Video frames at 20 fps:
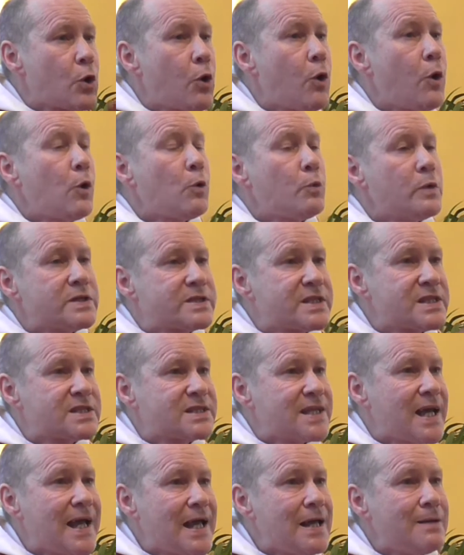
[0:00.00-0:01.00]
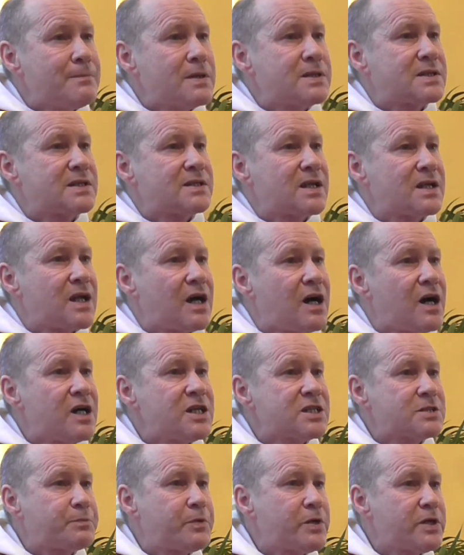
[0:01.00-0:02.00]
always the same until the
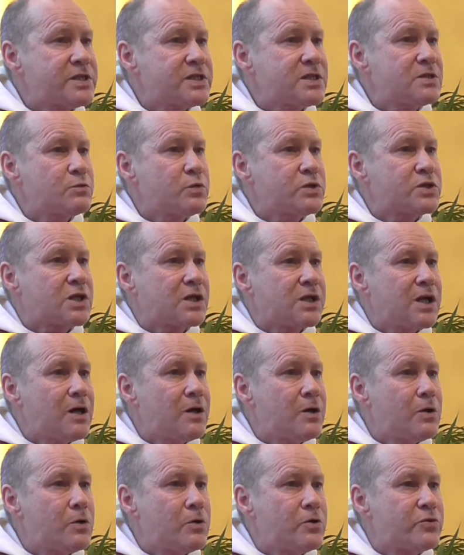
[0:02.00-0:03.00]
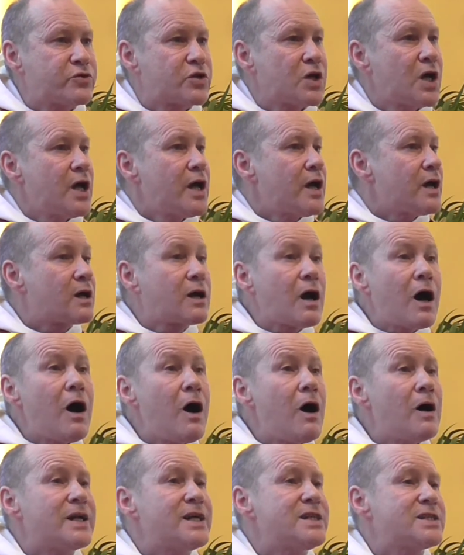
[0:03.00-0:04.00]
last person was clothed.
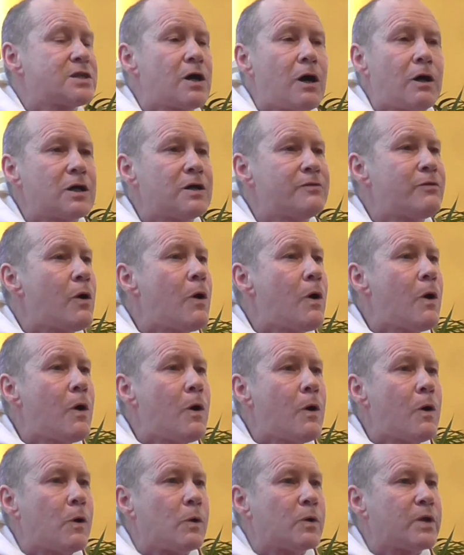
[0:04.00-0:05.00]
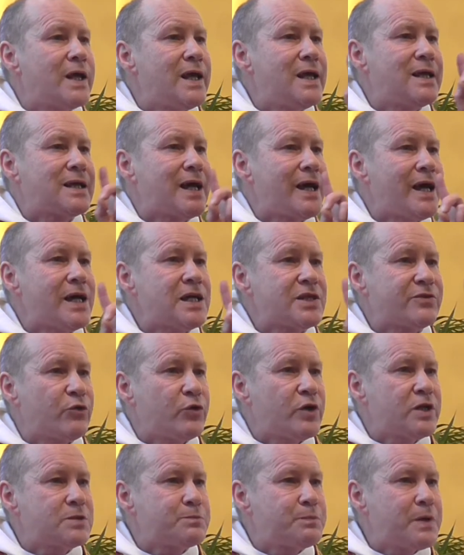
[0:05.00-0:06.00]
God is God of all. He cares
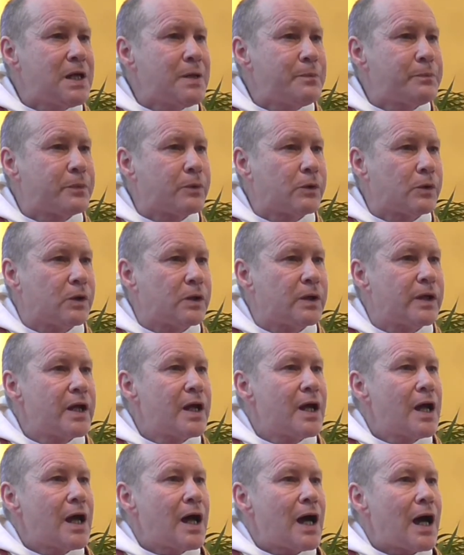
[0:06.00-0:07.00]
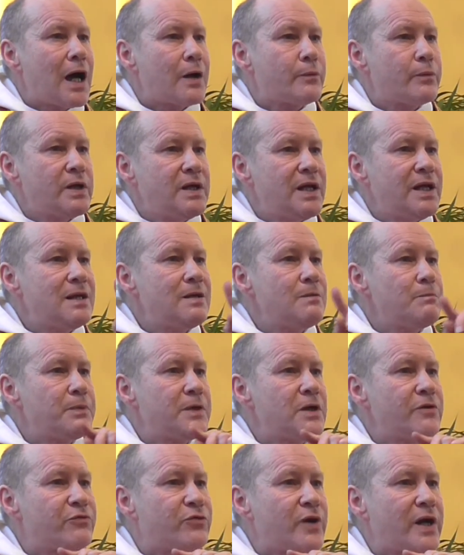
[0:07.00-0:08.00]
for his people. And we needn't
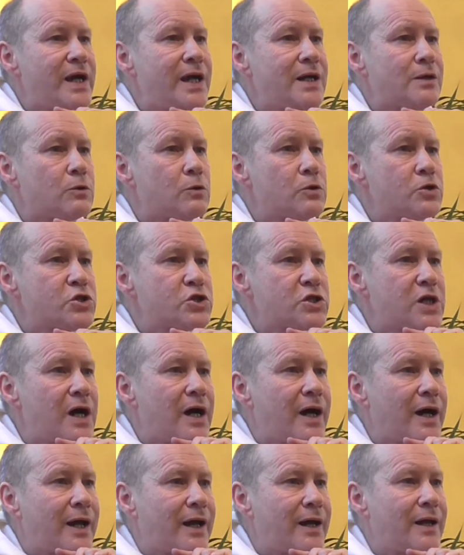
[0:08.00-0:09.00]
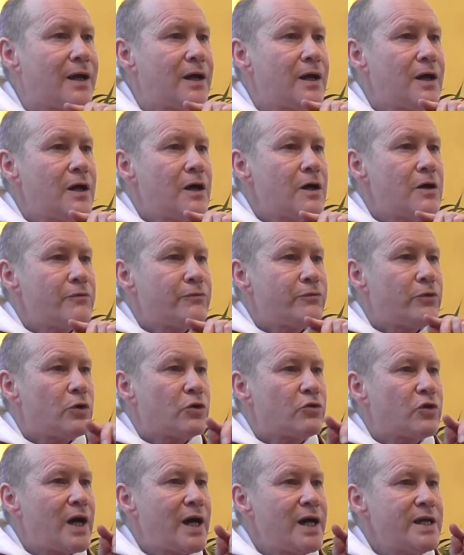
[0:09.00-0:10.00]
be afraid or shy,
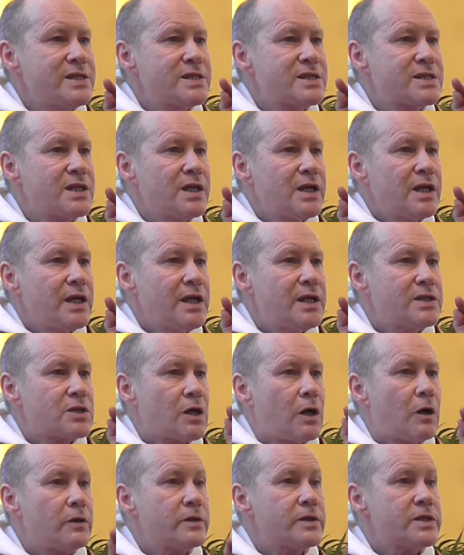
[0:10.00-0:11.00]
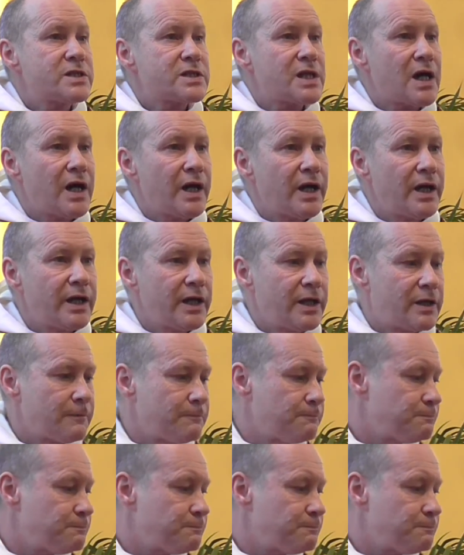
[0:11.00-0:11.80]
for Christ is on side.